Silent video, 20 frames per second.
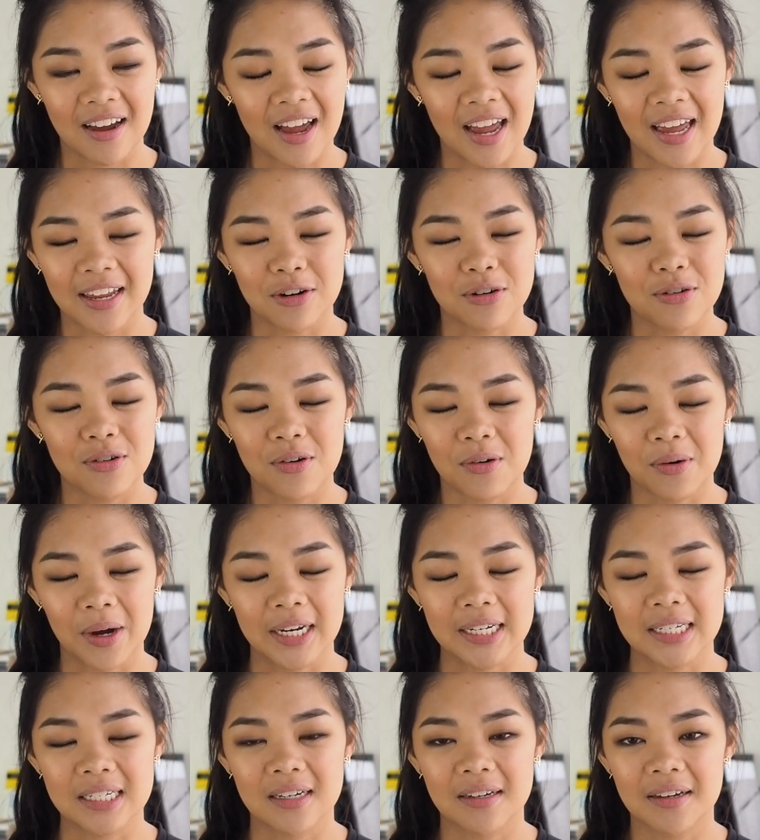I had no
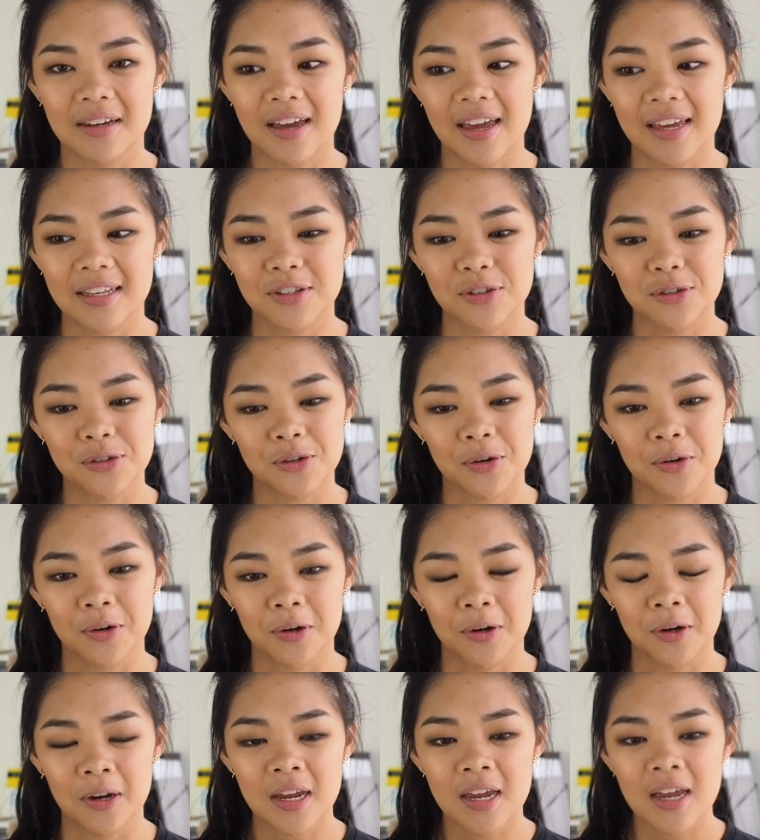idea. And
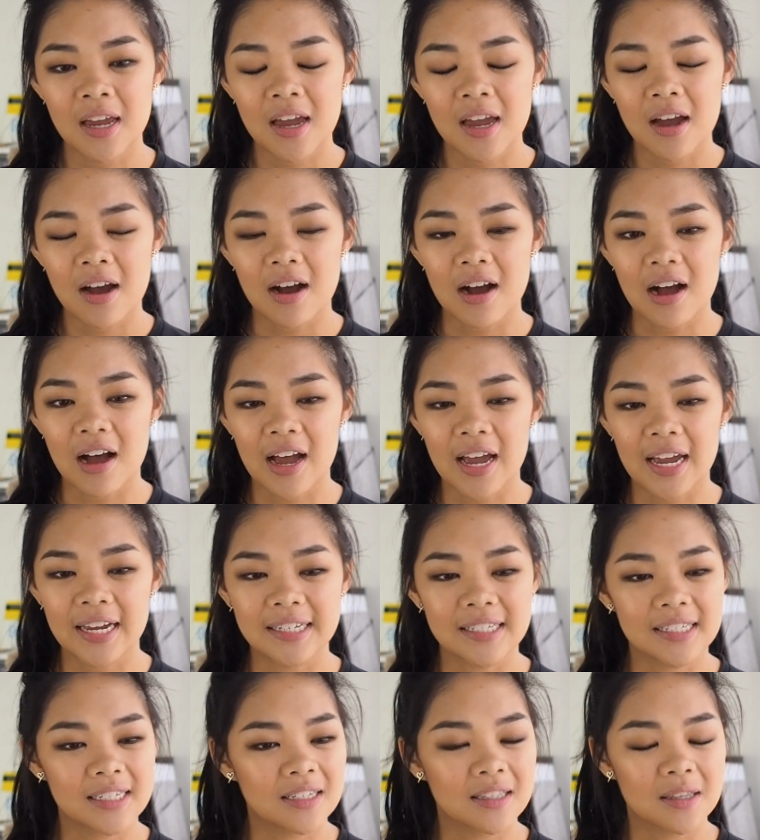so
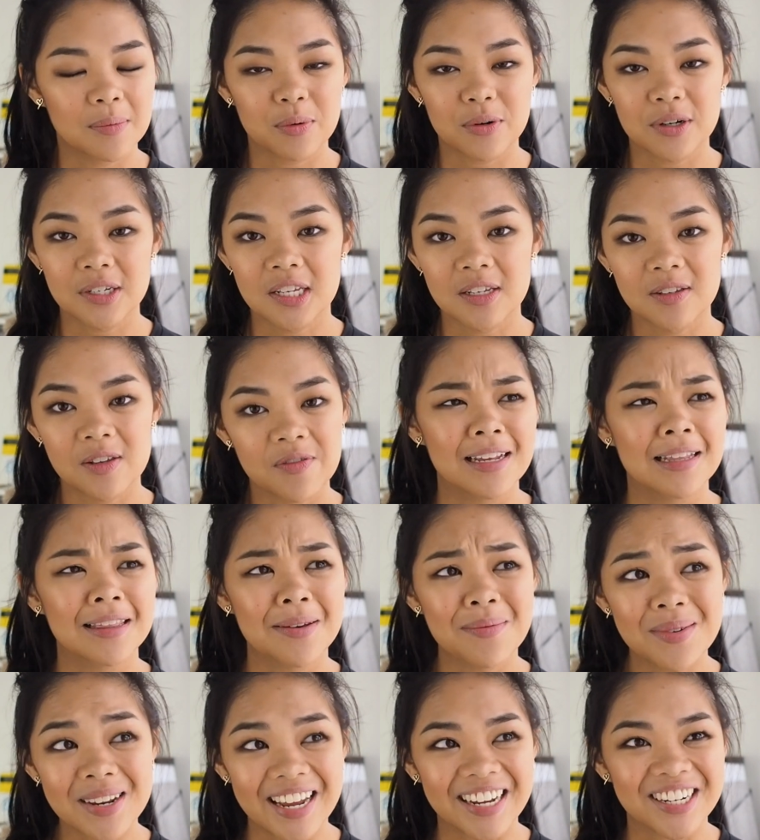I did the process of
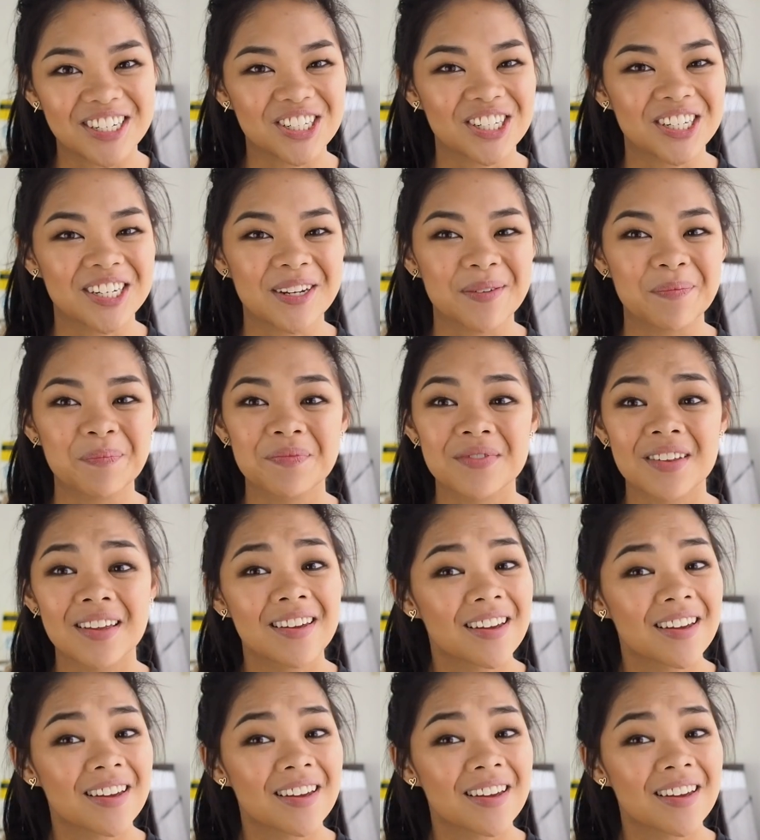elimination.